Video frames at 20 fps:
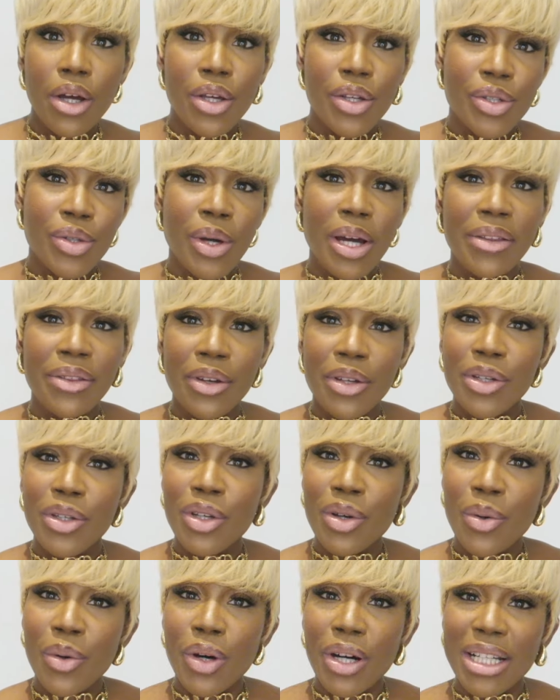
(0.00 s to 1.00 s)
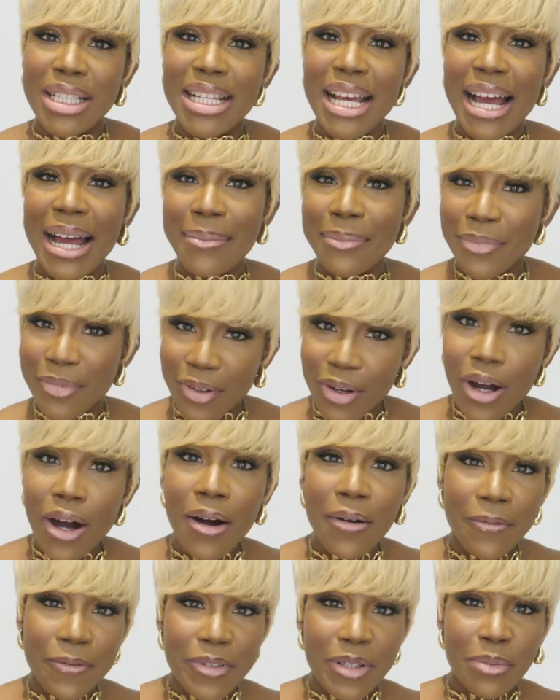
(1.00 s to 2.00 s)
so I thought you know what I'm
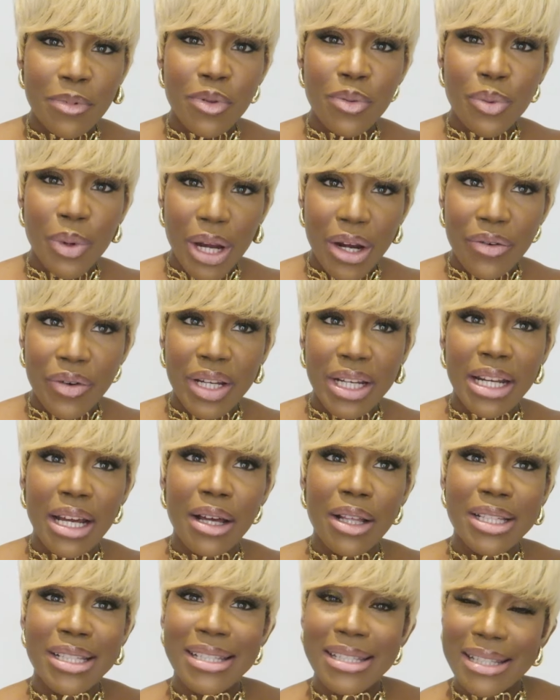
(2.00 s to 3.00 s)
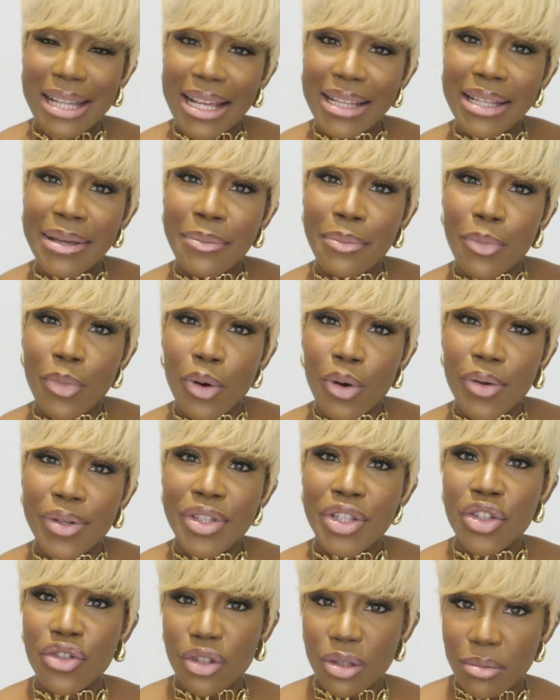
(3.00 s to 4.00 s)
comfortable wearing slightly more
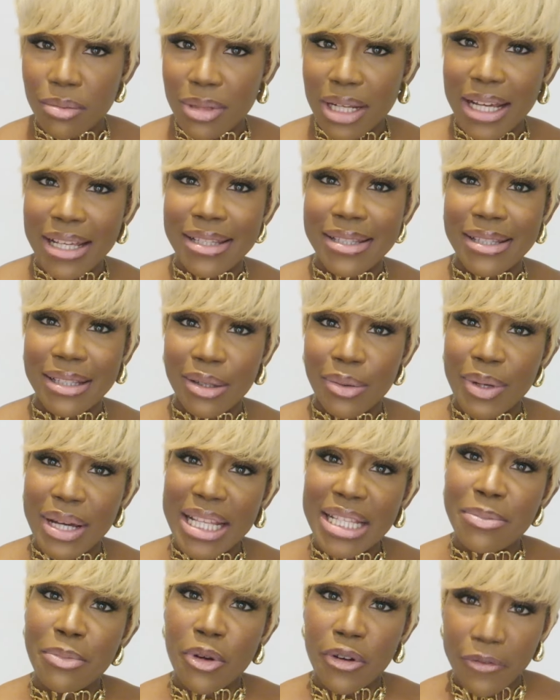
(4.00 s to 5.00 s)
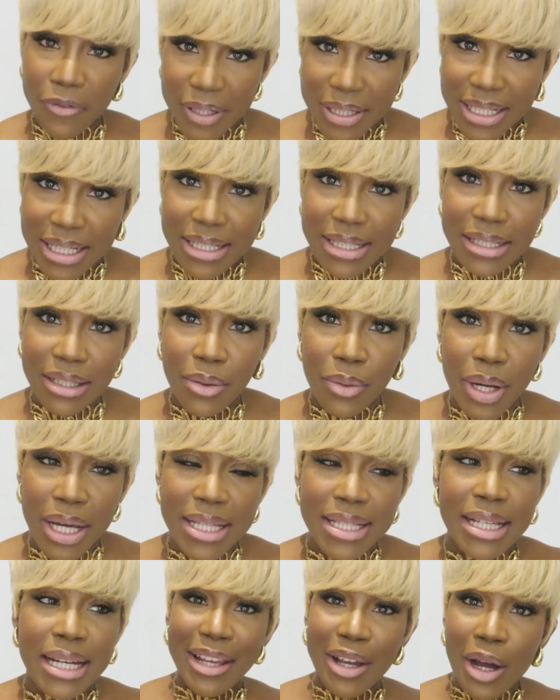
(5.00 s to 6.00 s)
streamlined silhouettes more fitted
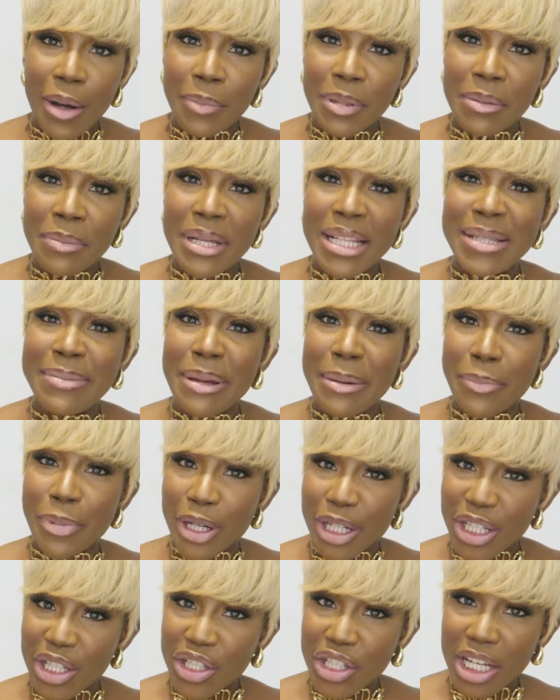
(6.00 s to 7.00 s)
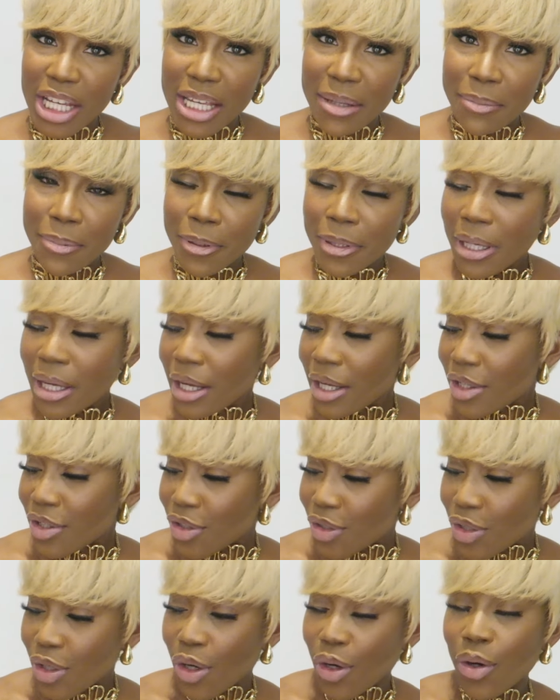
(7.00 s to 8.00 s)
silhouettes and it complements my body shape
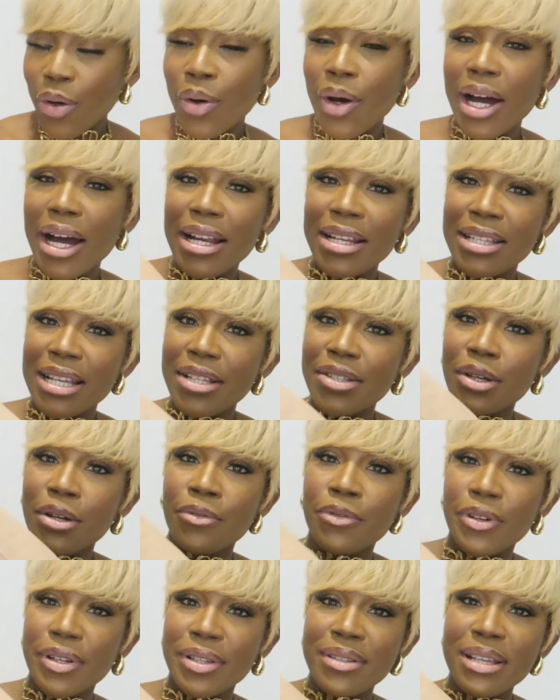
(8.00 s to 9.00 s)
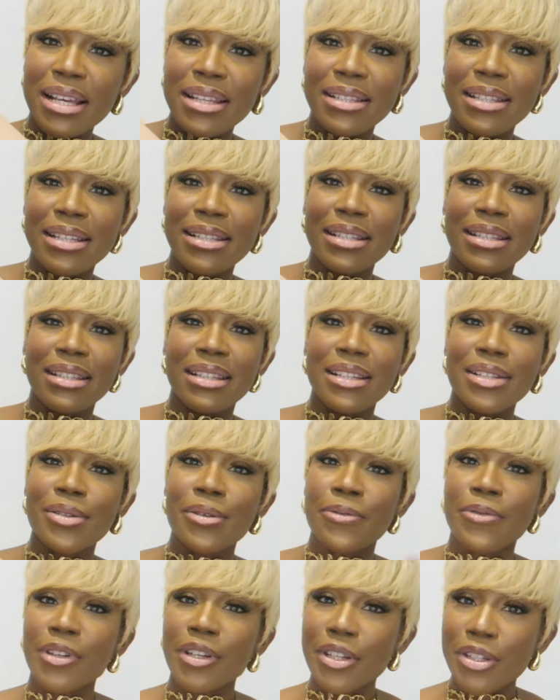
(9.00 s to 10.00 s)
so I decided to go for a size 6 in this
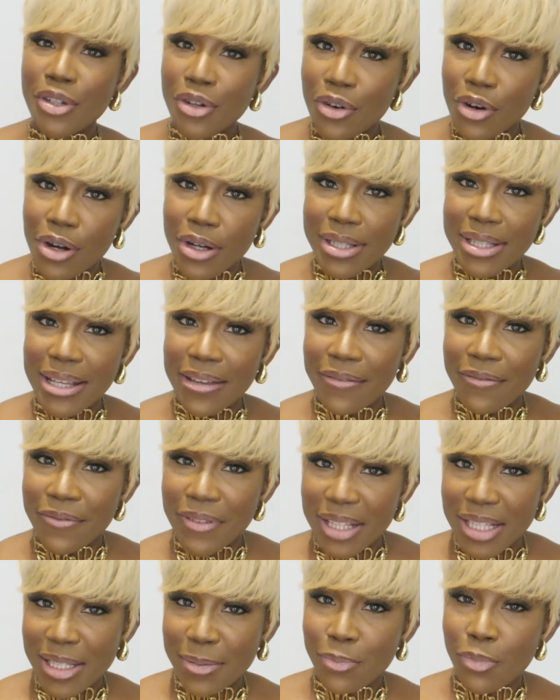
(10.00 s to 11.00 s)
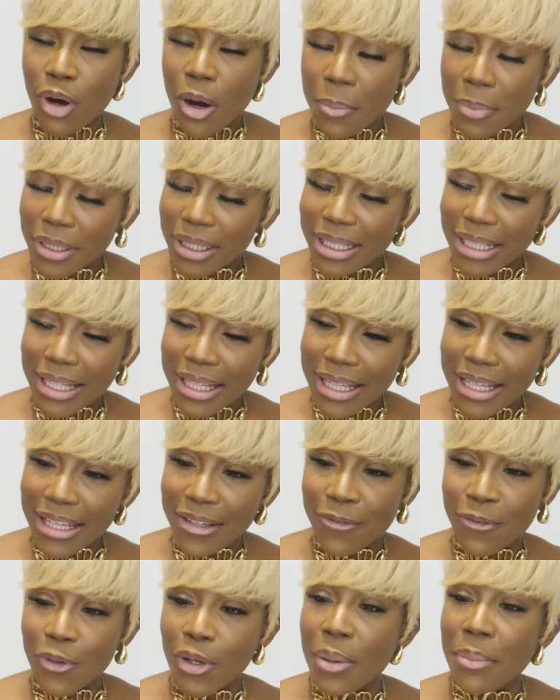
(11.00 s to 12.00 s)
so fingers crossed it fits properly
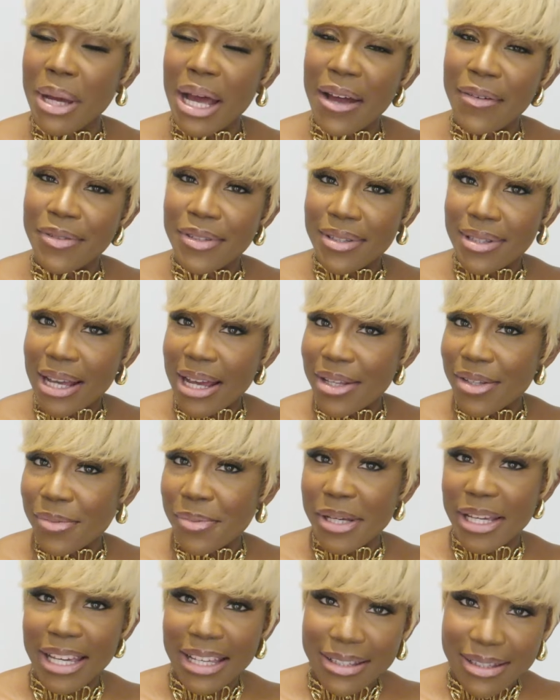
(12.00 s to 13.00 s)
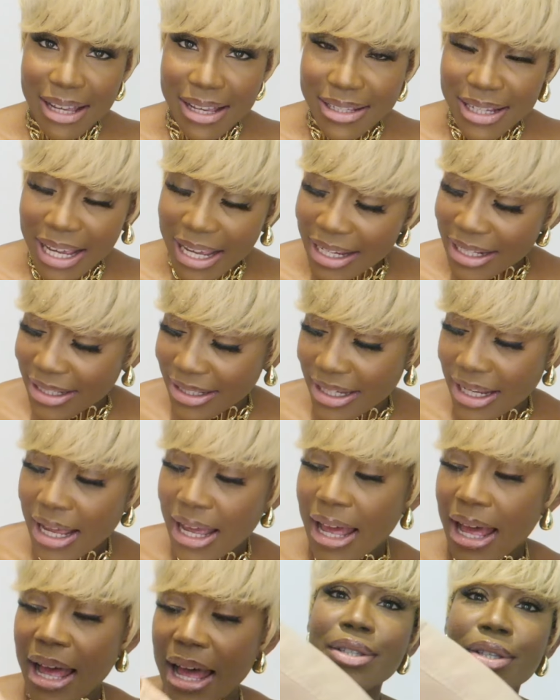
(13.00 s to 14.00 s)
if not I'm gonna have to size up and get size 8
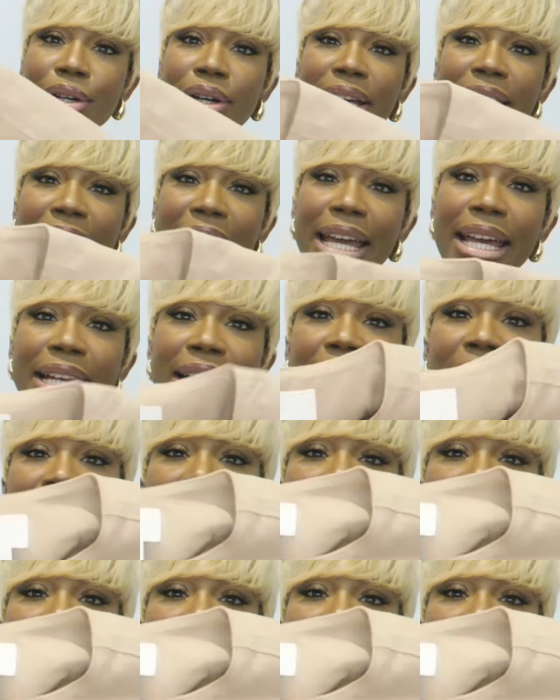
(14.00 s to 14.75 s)
so again